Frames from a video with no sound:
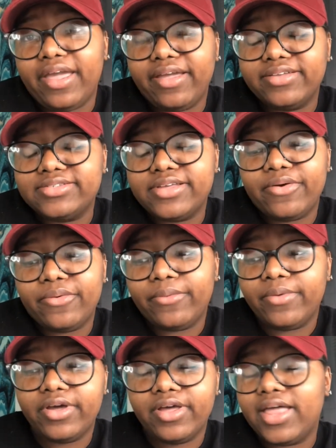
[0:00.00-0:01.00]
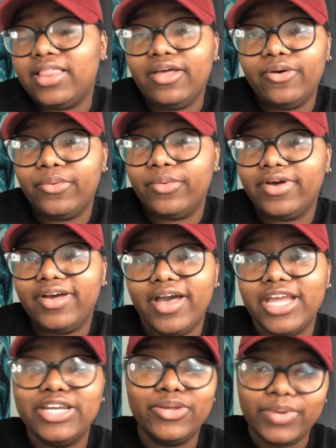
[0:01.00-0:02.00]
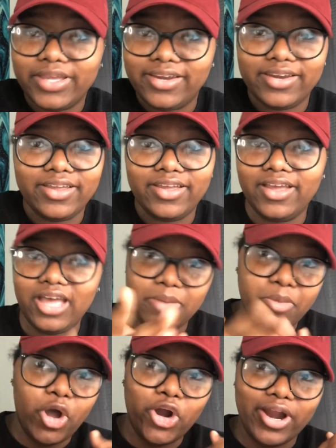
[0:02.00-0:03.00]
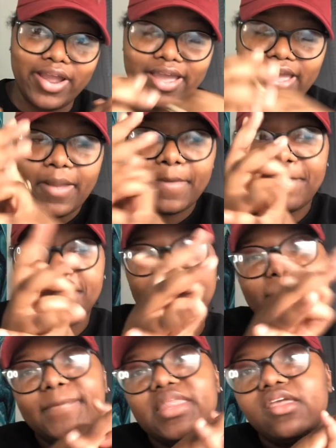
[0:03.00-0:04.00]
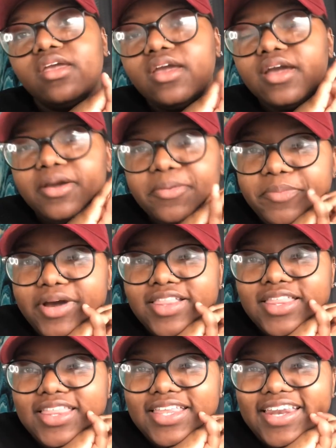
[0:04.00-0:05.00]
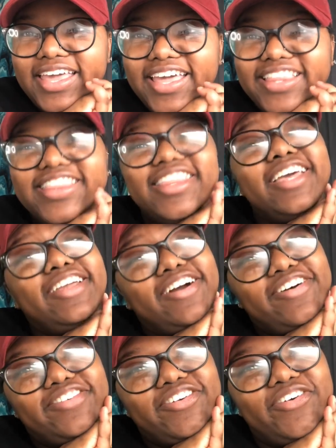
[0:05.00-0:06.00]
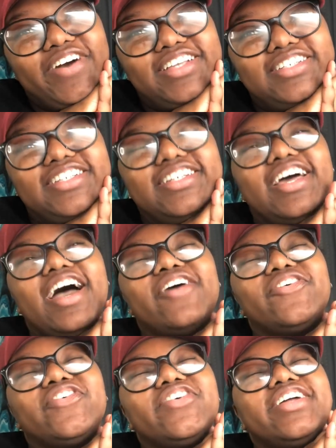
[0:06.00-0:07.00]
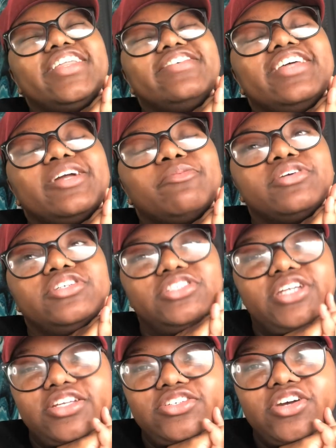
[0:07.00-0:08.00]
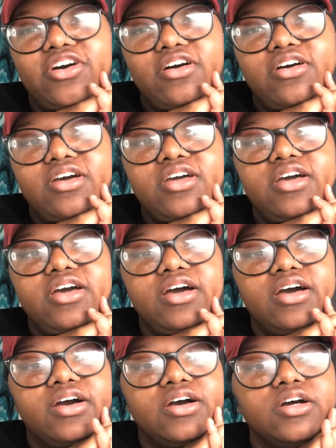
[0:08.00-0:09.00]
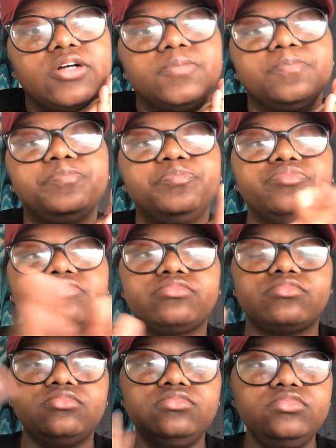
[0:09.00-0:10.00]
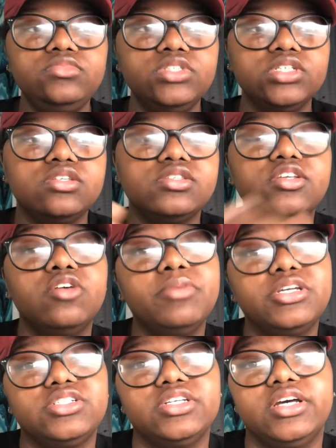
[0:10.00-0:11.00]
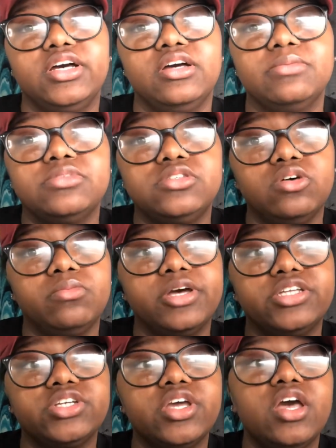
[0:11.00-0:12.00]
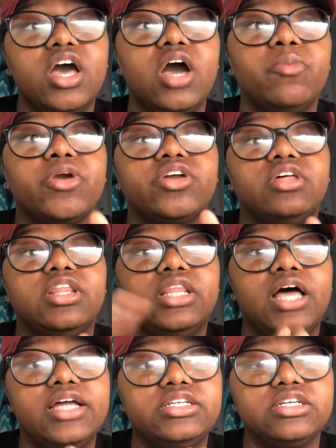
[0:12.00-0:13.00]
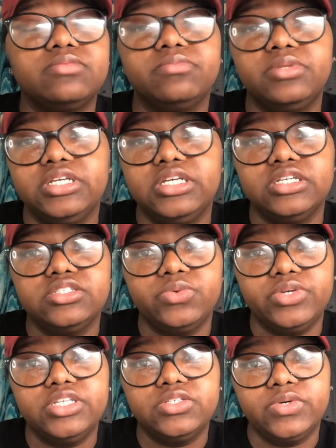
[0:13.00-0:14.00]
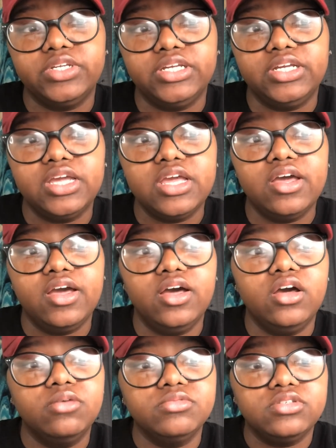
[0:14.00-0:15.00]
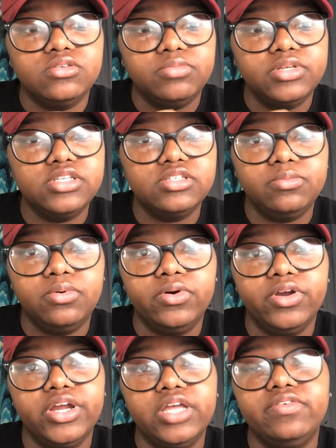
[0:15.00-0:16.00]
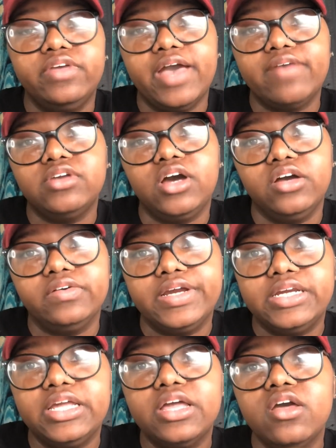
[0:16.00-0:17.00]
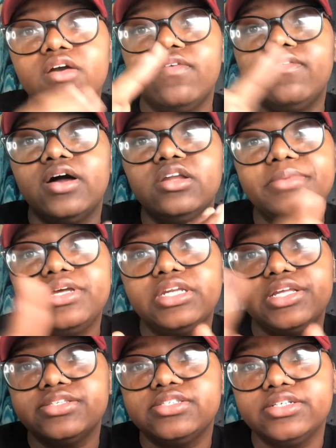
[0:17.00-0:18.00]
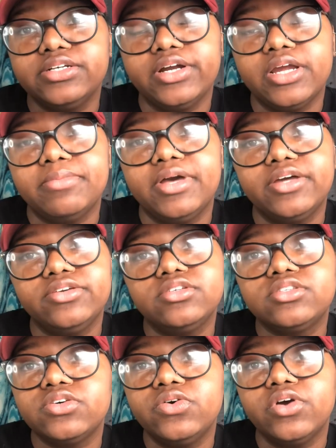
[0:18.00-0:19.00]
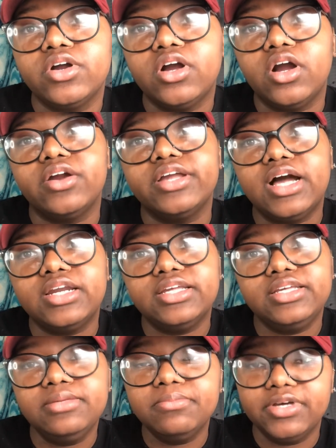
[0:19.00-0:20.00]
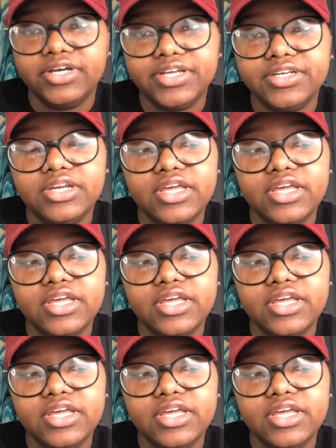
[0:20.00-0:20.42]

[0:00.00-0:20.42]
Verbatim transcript: So hello, how you doing? I'm Ari. But other than that, thank y'all for watching. I really, appreciate y'all. Um, so much to come, so much. I'm working a lot to complete in 2020. Um, so please support if you have not already follow me on Instagram at underscore Ariana Iman.